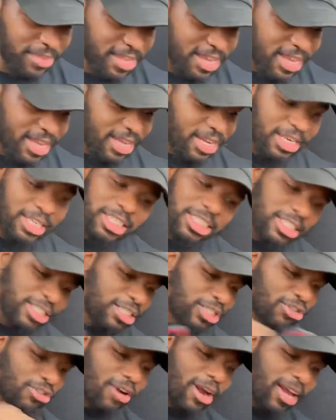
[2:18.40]
Let's
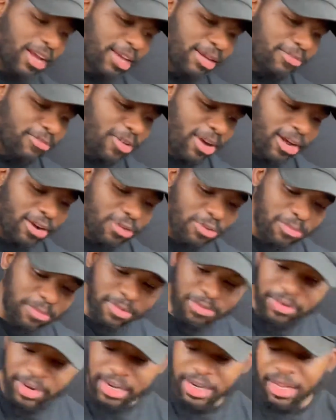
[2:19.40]
just crack him right
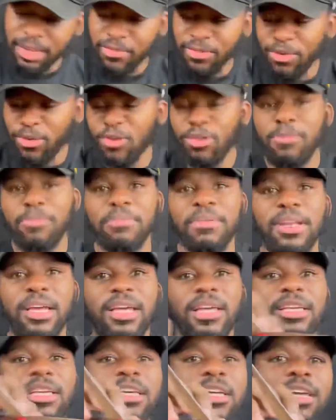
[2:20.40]
open. We ain't even gonna
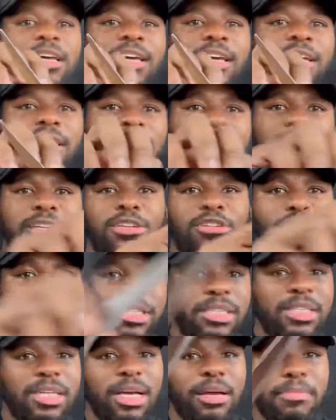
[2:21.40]
play. You know,
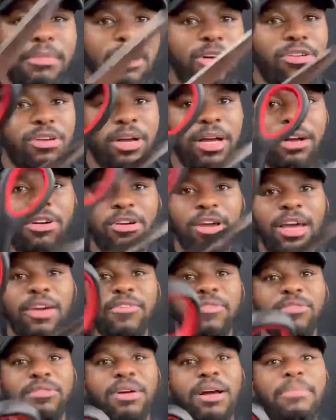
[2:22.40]
this time I don't have
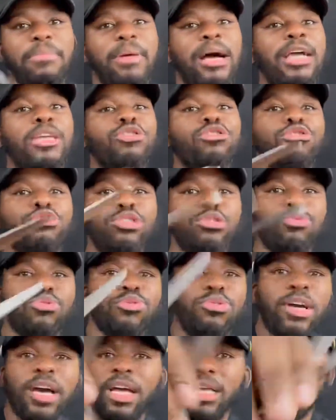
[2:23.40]
my usual
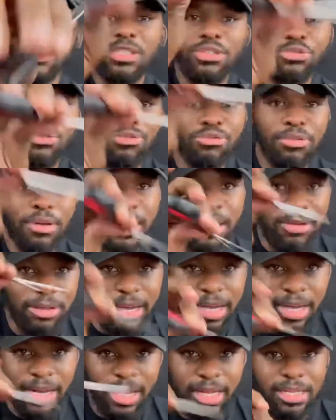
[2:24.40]
cutting tool. I don't
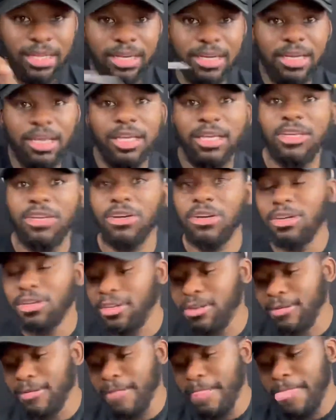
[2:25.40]
have that today, y'all.
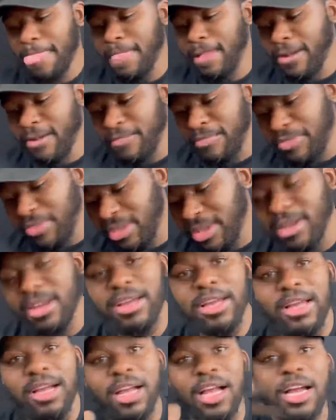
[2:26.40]

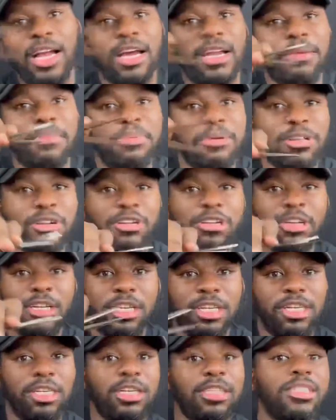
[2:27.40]
I got a pair of
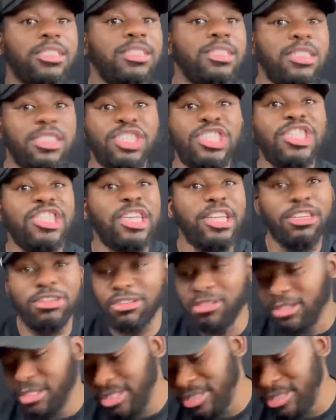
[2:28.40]
shears.